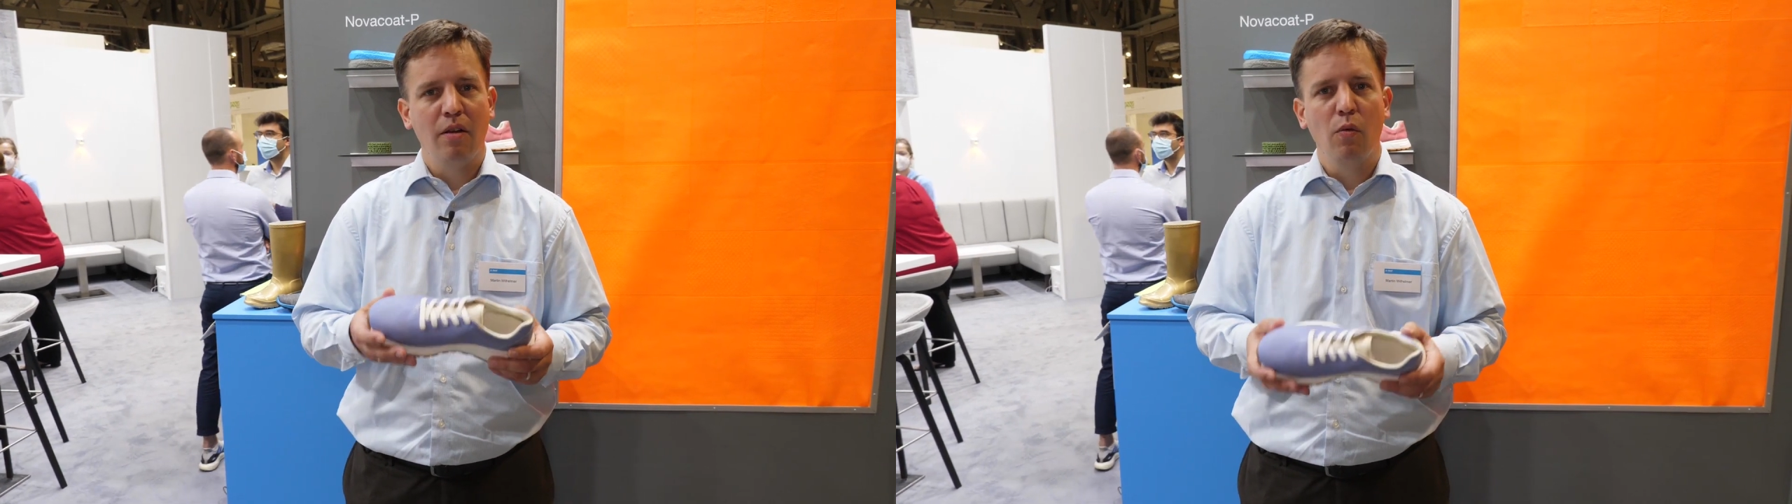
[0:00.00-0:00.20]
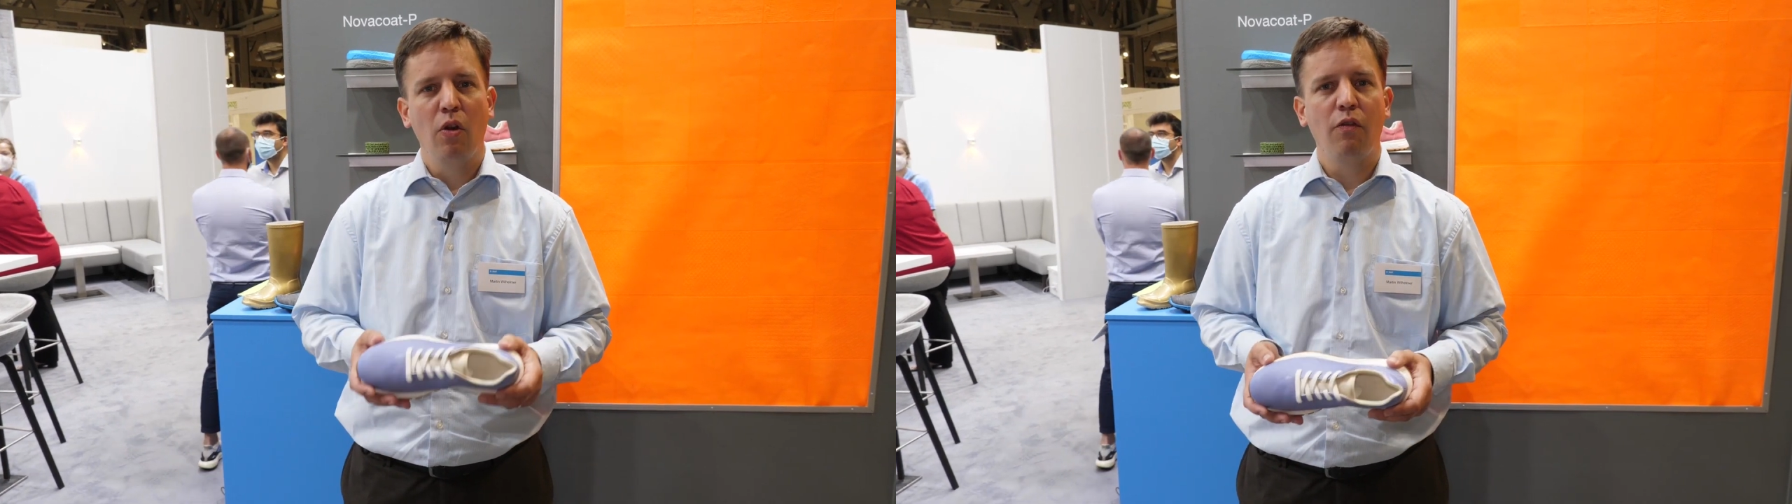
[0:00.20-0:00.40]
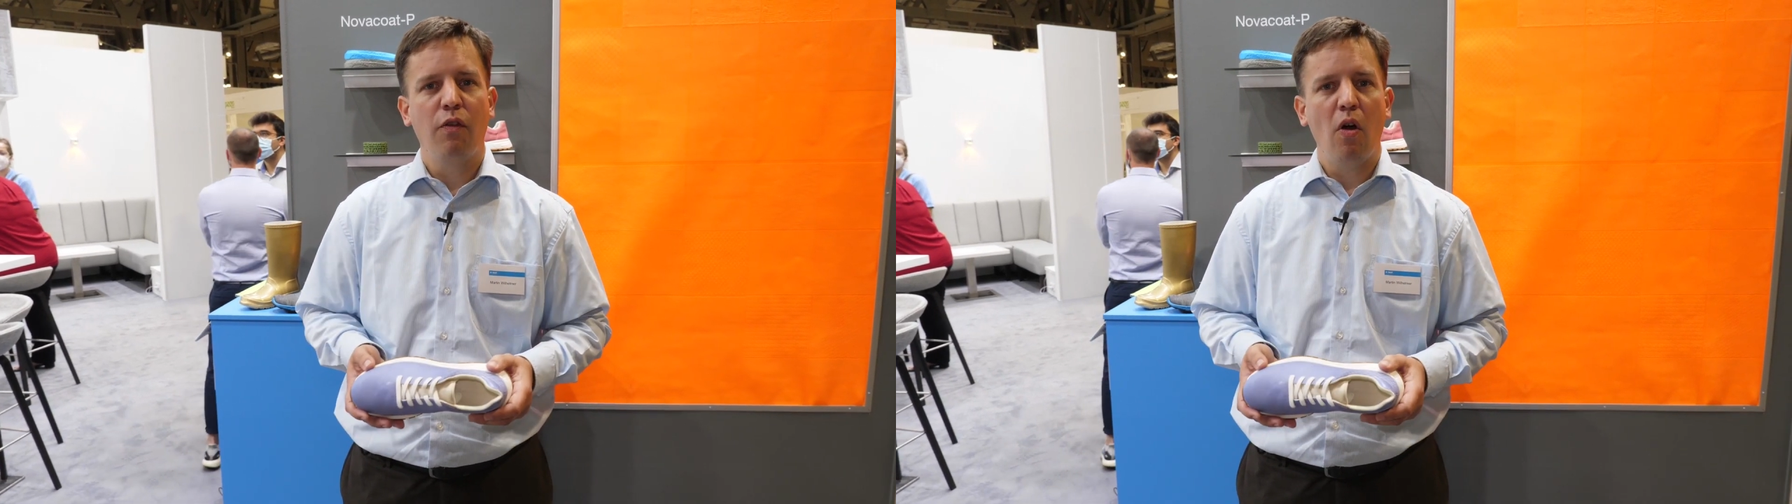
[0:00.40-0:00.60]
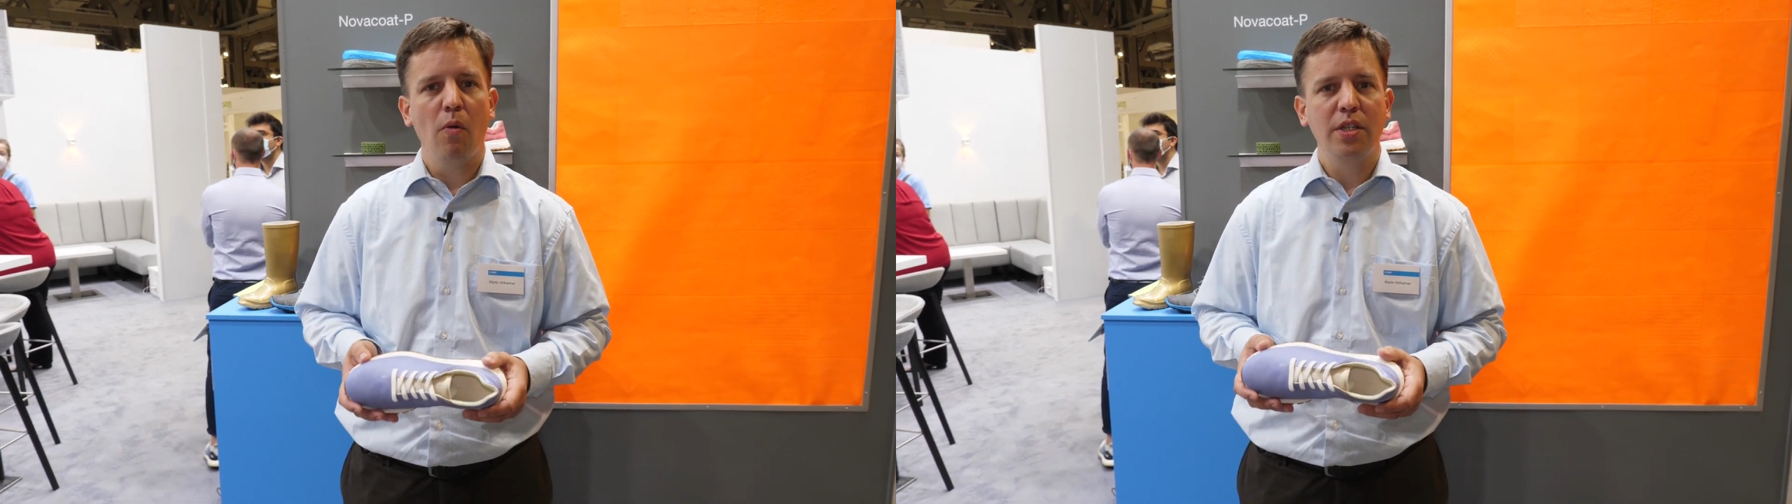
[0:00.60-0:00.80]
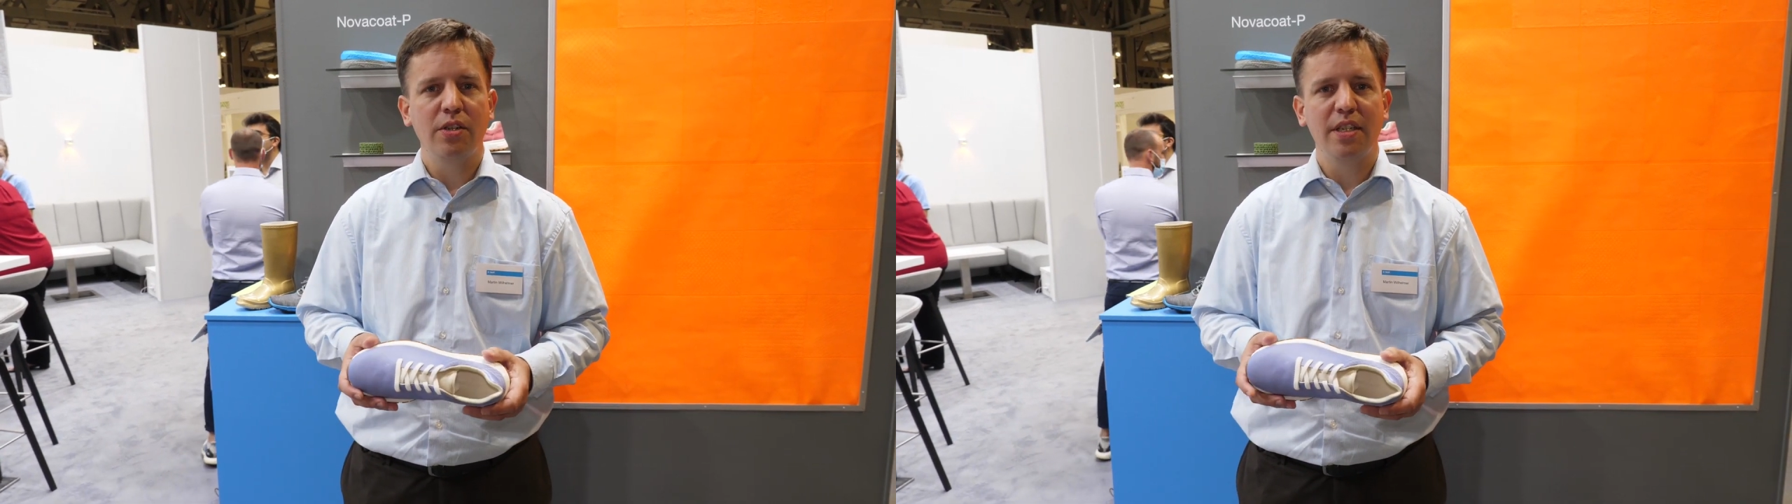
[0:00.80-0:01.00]
We look
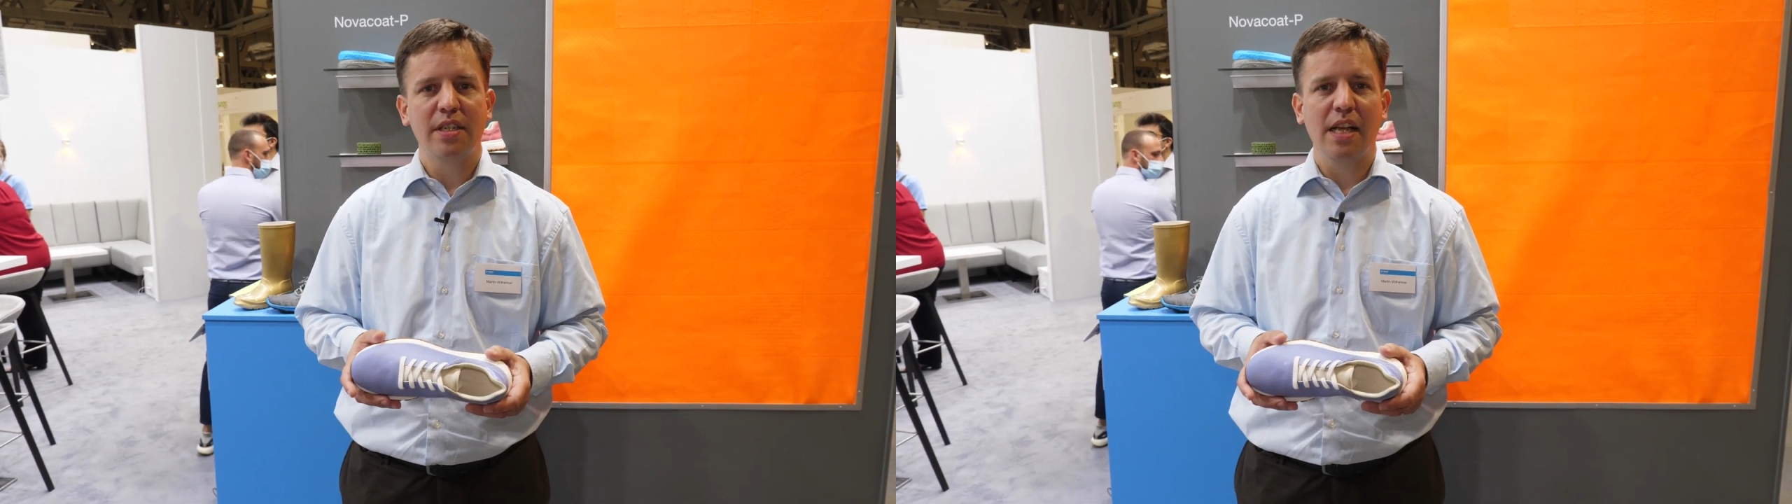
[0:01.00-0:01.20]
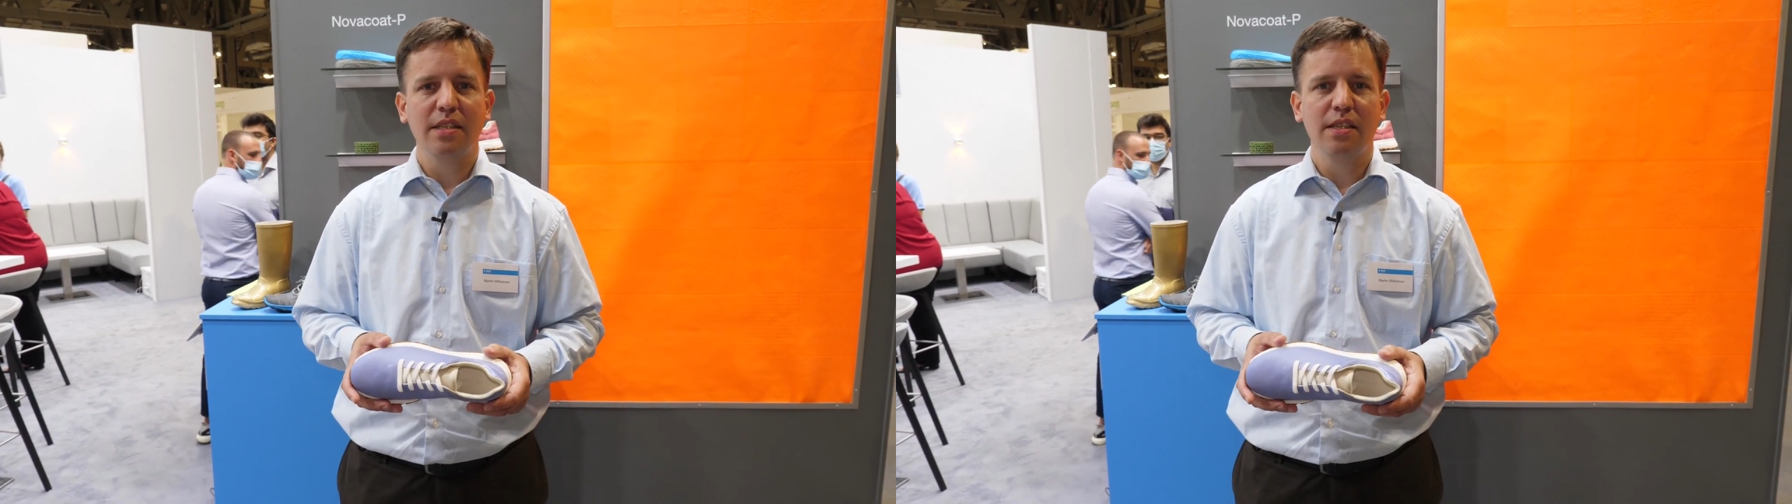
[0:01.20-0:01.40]
forward to discuss